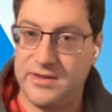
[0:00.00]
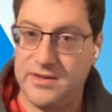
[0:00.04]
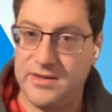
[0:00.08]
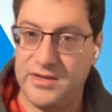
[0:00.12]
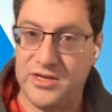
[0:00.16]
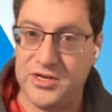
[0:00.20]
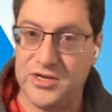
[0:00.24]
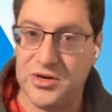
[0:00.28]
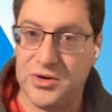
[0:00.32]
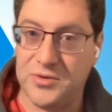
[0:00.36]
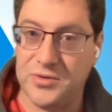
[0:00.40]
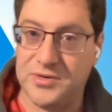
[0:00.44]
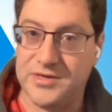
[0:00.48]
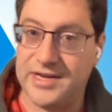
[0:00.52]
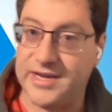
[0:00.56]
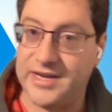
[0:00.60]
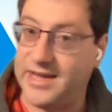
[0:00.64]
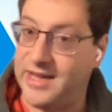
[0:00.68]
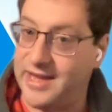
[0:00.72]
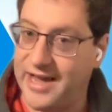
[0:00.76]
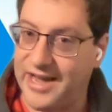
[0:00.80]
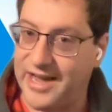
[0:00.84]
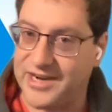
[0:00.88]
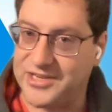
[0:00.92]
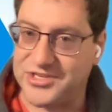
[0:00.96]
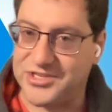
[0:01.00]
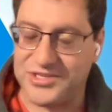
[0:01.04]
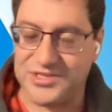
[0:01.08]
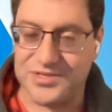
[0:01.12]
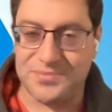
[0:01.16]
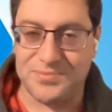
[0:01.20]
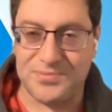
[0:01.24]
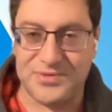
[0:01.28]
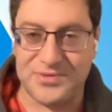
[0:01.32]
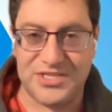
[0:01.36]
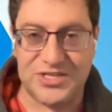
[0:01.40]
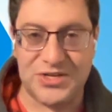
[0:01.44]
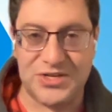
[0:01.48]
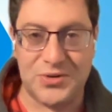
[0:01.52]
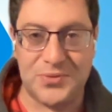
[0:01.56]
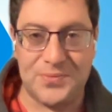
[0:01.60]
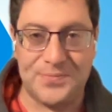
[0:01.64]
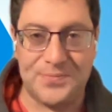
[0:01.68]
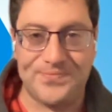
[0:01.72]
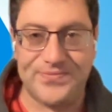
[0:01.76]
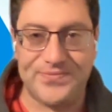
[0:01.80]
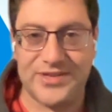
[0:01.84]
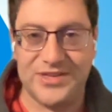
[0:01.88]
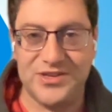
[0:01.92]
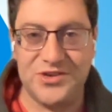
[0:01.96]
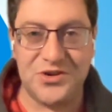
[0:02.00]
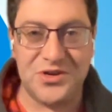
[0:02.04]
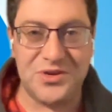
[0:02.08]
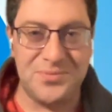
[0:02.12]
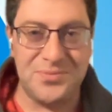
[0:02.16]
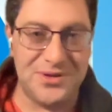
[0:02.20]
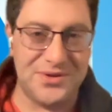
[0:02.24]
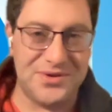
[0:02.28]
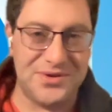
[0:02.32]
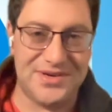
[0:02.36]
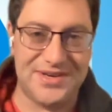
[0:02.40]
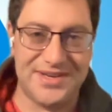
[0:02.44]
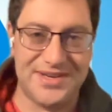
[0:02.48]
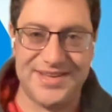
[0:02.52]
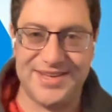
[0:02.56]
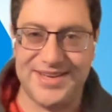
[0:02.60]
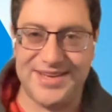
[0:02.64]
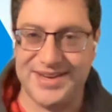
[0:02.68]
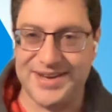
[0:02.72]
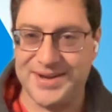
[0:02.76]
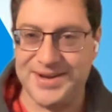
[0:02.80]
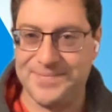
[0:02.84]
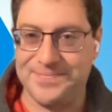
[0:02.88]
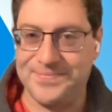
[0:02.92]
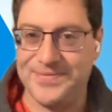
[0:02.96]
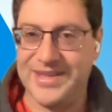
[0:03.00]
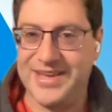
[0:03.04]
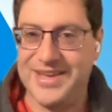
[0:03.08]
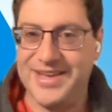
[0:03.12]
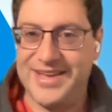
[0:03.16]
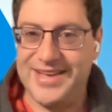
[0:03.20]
you know taking action so your community um